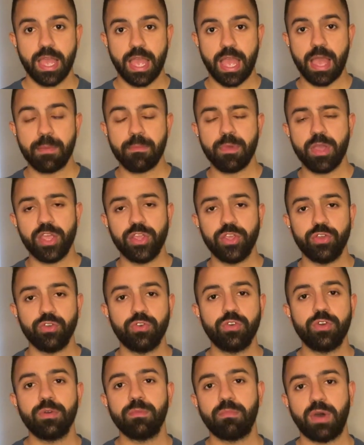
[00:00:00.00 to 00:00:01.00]

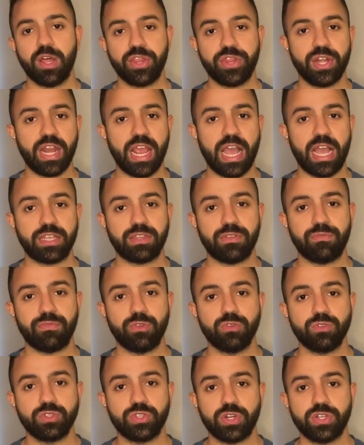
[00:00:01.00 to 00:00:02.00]
MAU, monthly active
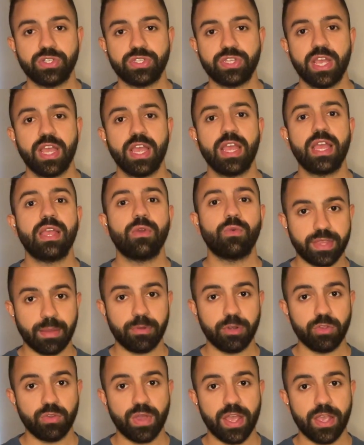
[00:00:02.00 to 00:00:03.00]
users,
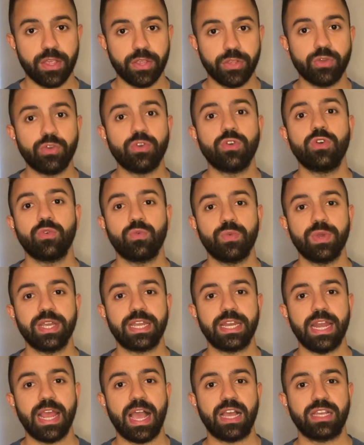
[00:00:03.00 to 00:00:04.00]
WAU,
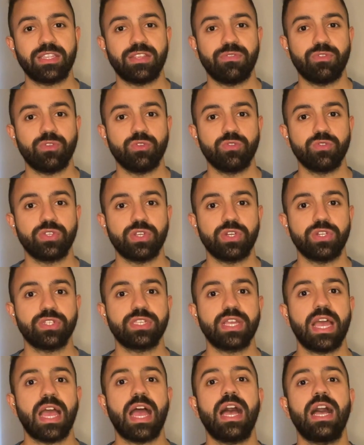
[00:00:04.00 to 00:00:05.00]
weekly active users,
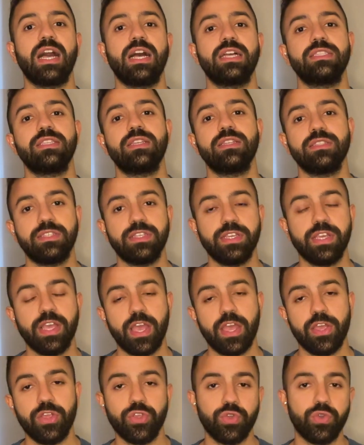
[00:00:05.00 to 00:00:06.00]
and
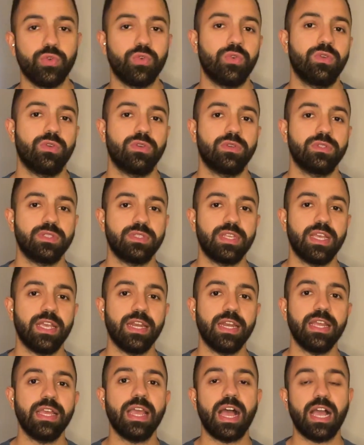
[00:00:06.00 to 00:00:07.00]
DAU,
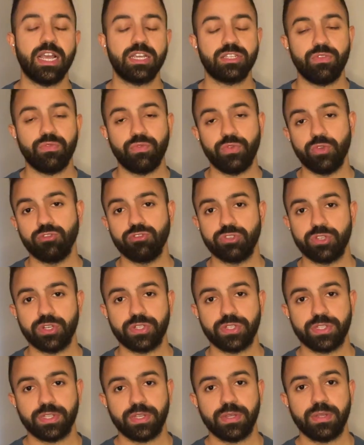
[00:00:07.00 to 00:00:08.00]
daily active
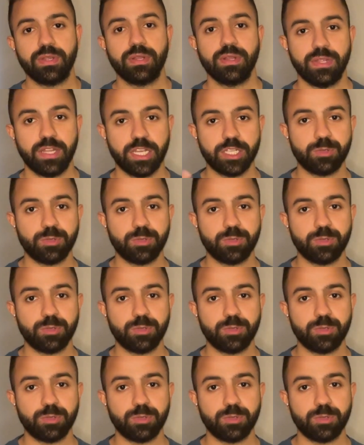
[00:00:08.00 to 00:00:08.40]
users. Let's